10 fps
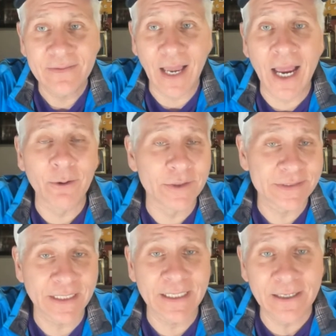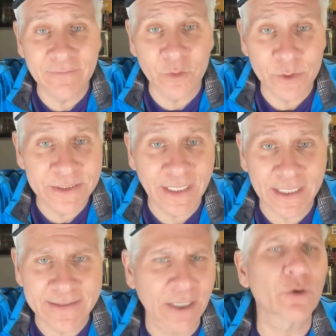I always say, give
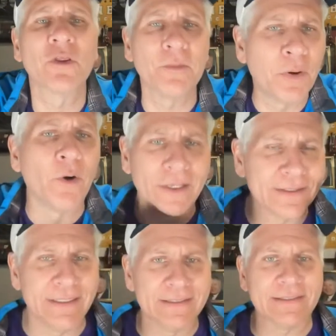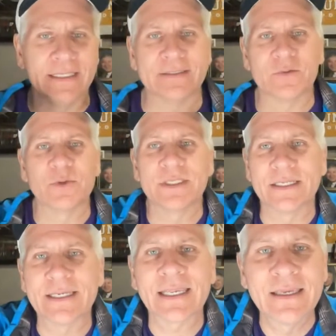Louisiana Tech, or the opponent, in this case,
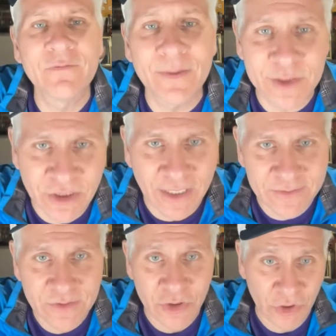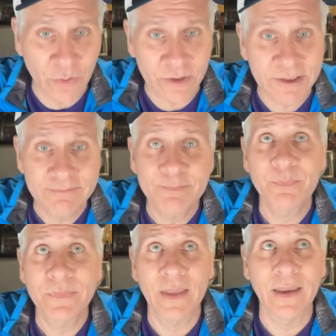Louisiana Tech, give them a chance to choke.
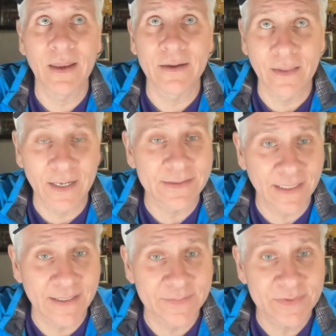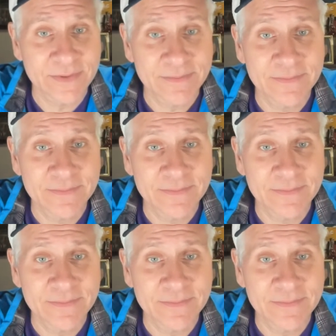And a lot of times